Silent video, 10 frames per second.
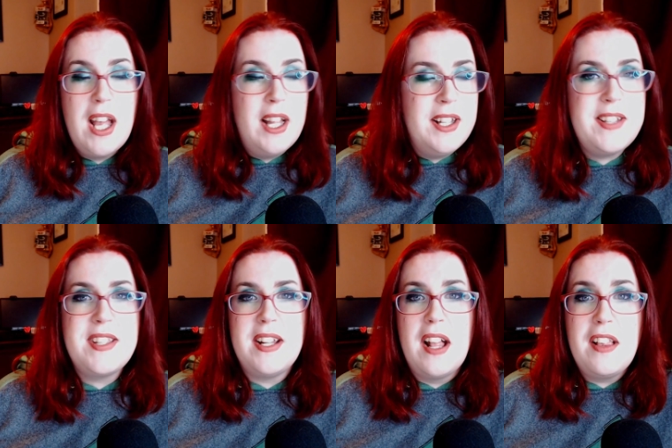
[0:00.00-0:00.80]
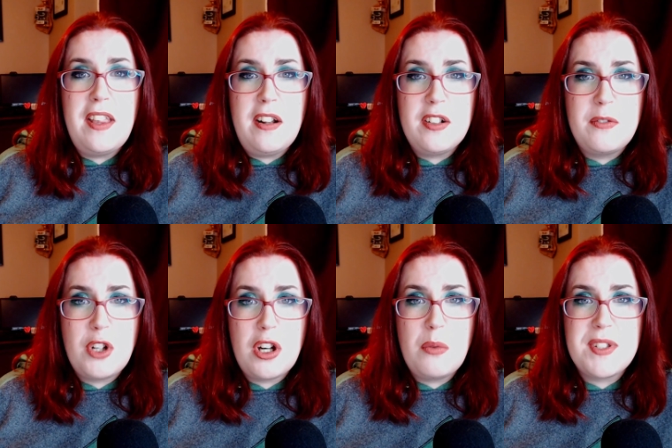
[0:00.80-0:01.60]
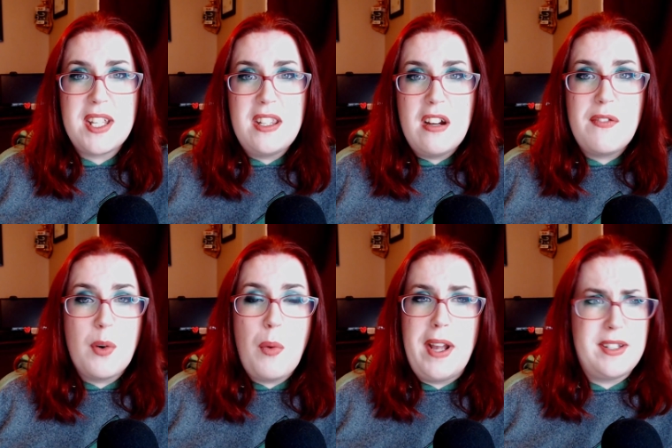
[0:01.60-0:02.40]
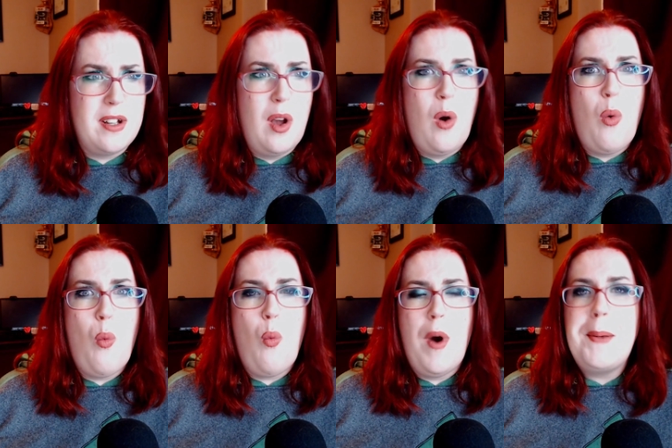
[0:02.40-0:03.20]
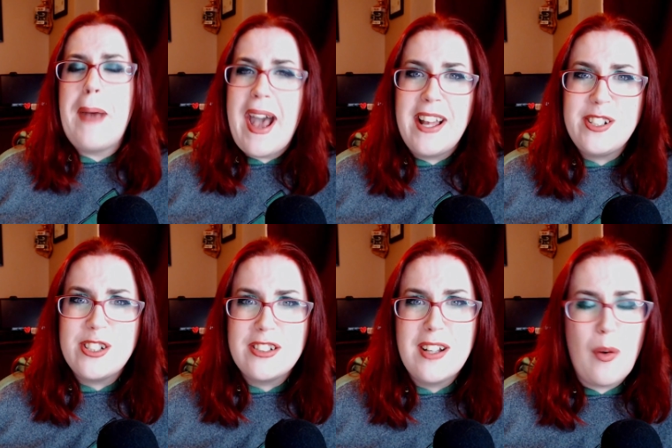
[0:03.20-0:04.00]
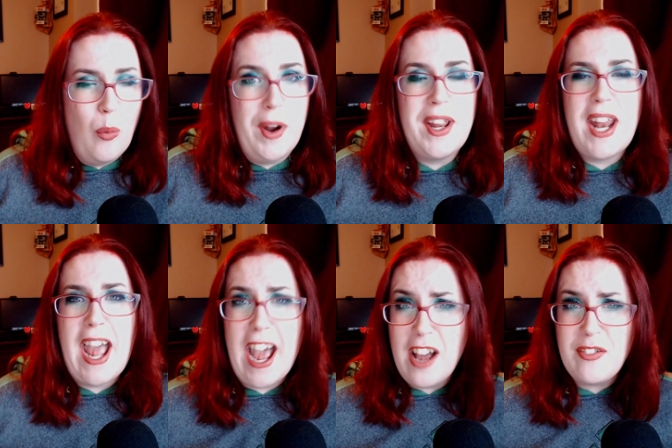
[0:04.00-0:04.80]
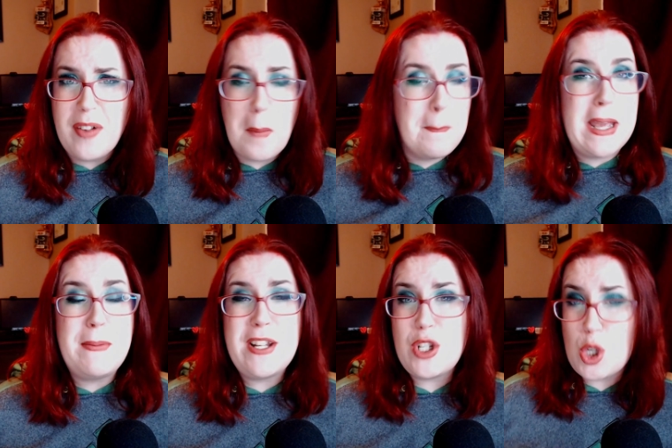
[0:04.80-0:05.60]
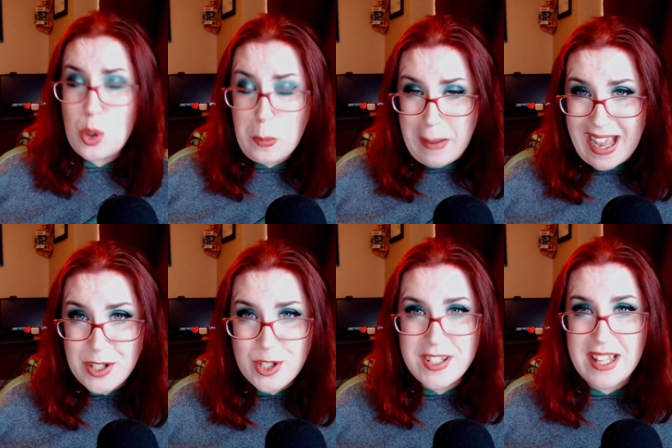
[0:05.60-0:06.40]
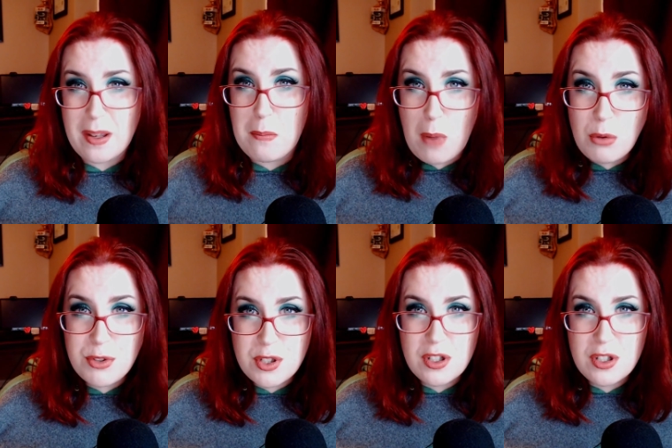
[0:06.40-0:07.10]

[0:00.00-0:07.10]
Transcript: Listen, the little jerk was in there for what? 1 patch? 1.5? Maybe 2 patches at the most?